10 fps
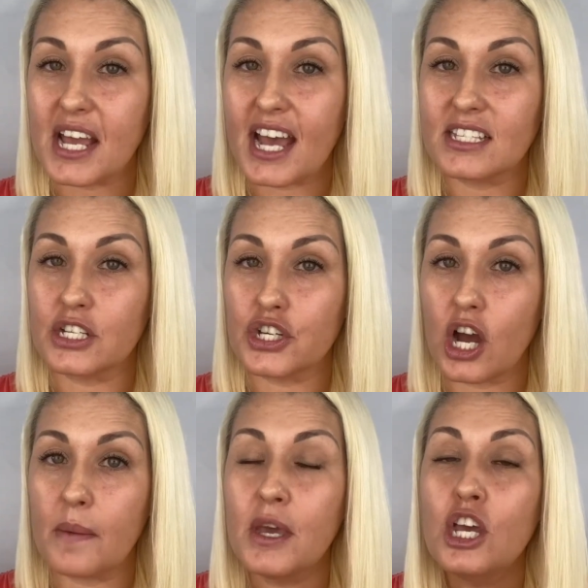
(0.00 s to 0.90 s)
has a
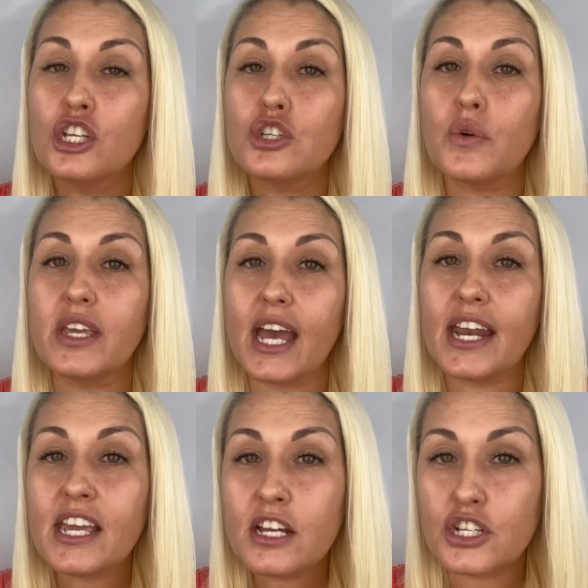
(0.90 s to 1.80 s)
job. So
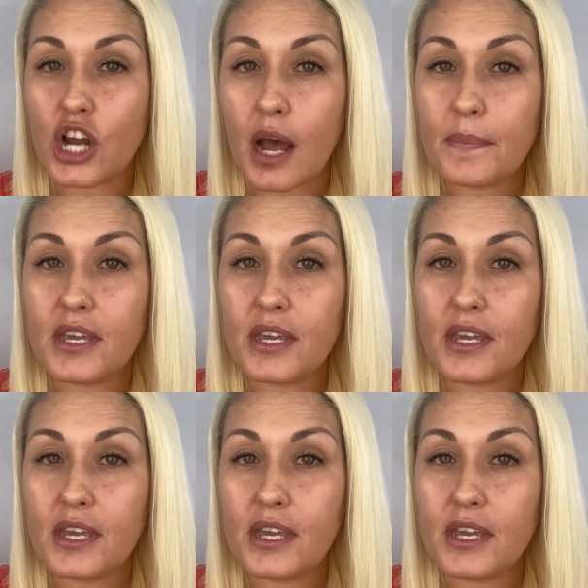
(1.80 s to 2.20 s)
getting a job